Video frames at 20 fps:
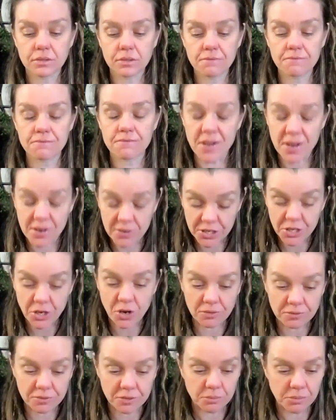Very
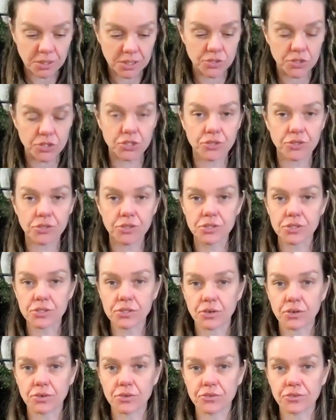often, my students
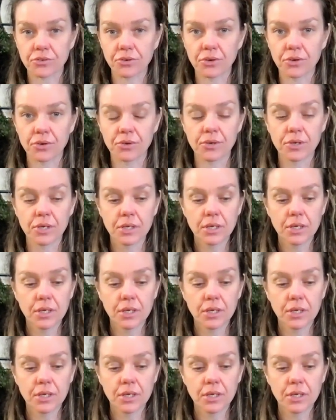go through